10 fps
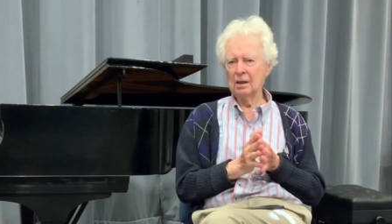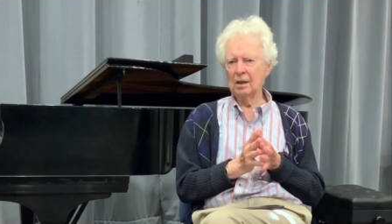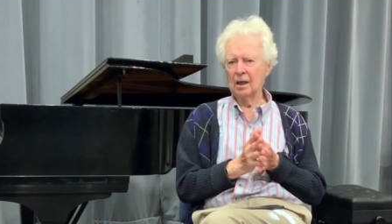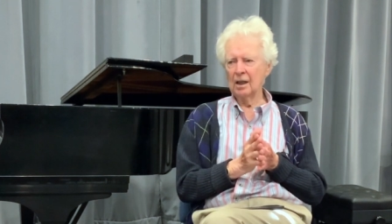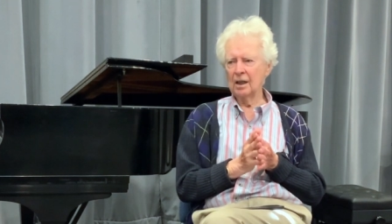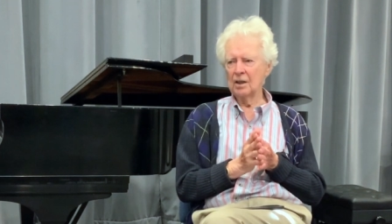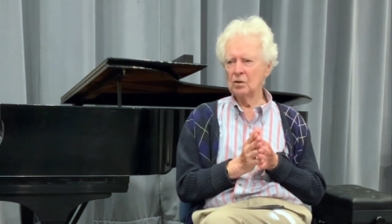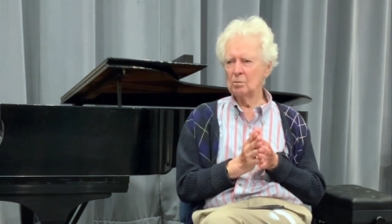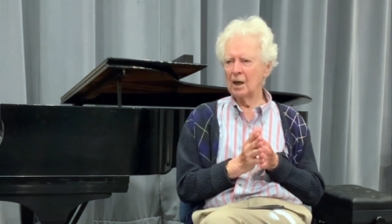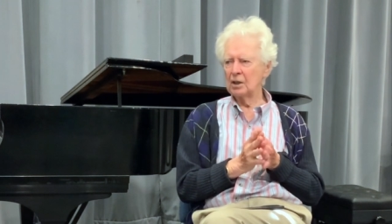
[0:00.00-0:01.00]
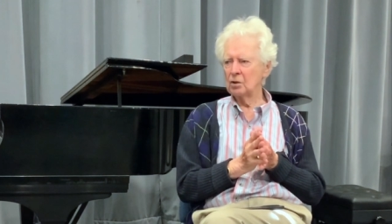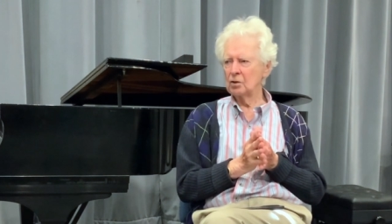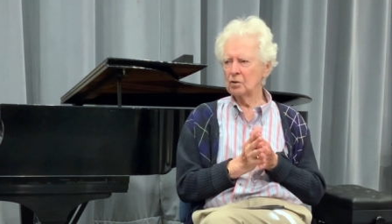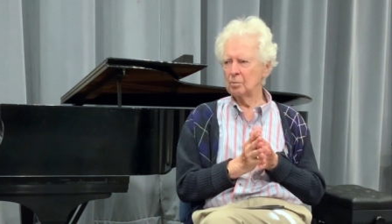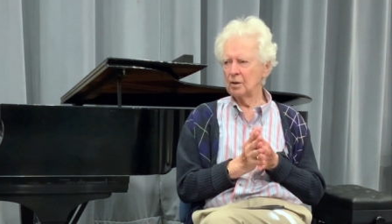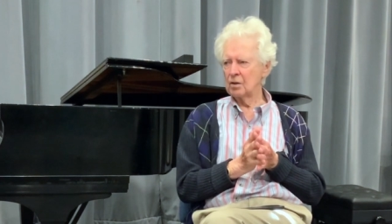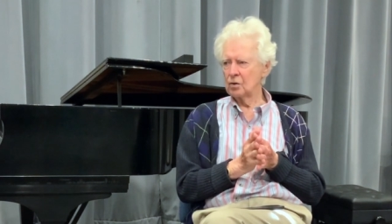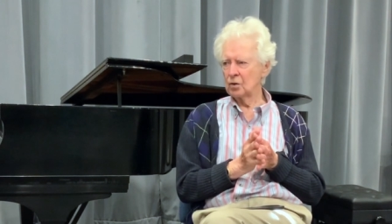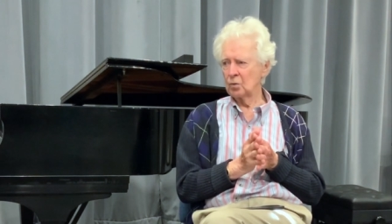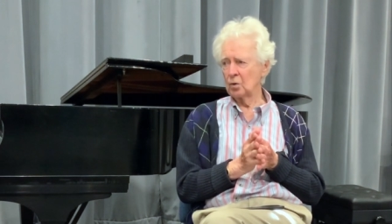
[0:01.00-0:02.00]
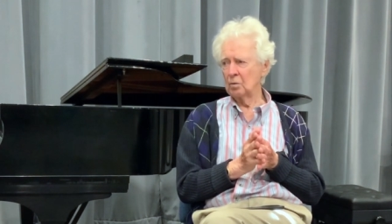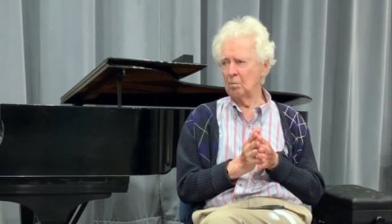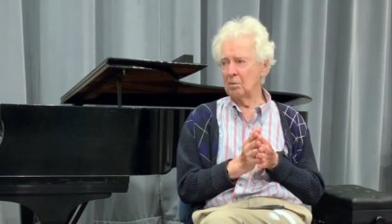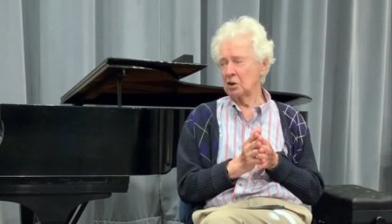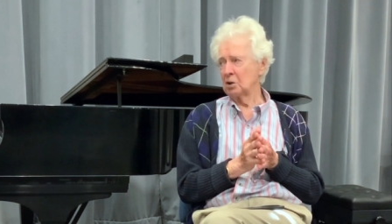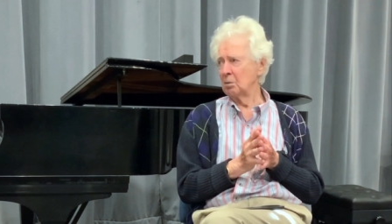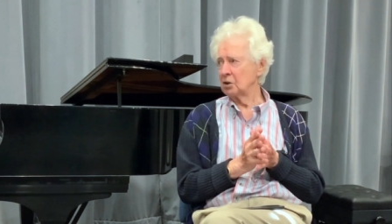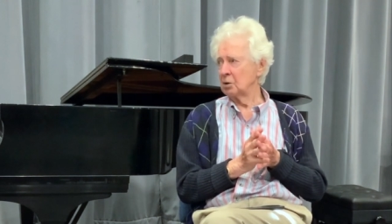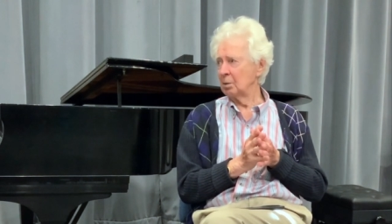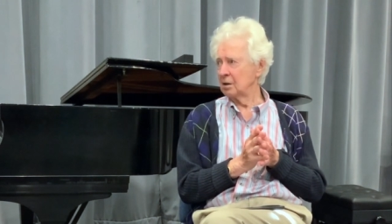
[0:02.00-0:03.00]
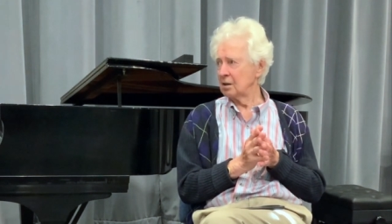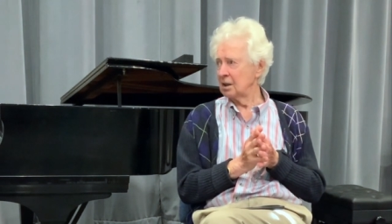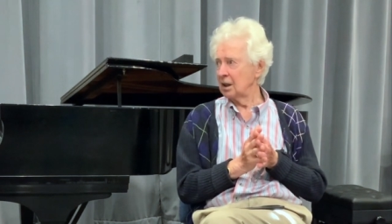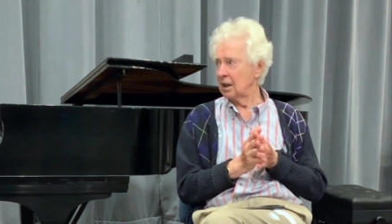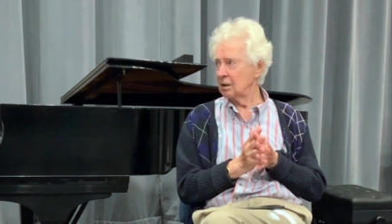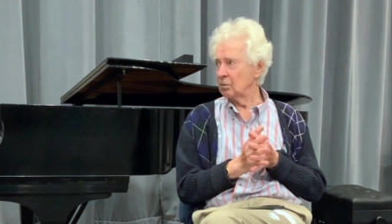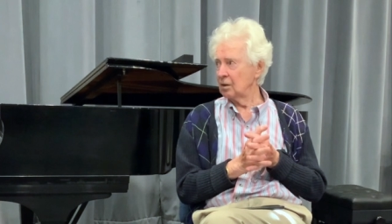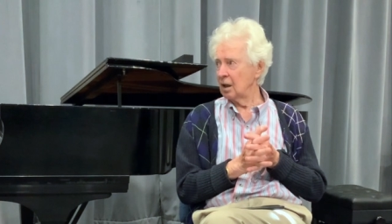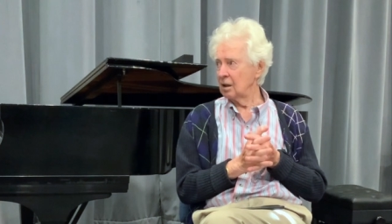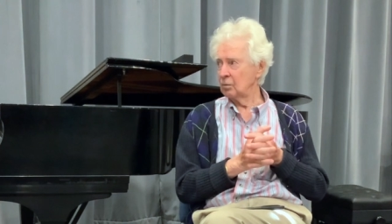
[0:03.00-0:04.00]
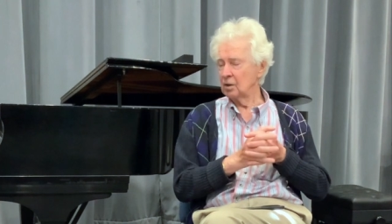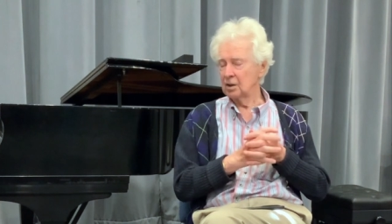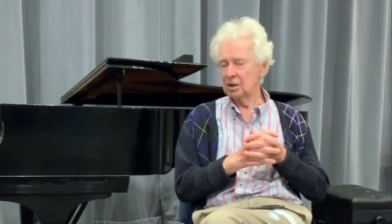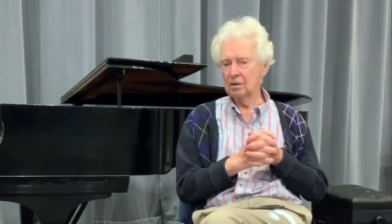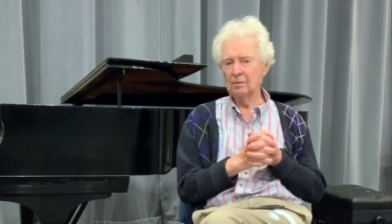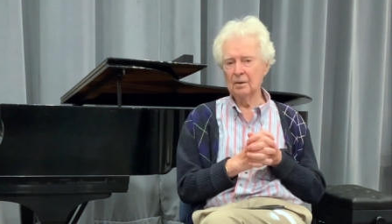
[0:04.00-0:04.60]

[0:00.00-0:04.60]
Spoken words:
And I knew my older brothers were much, much better than I was.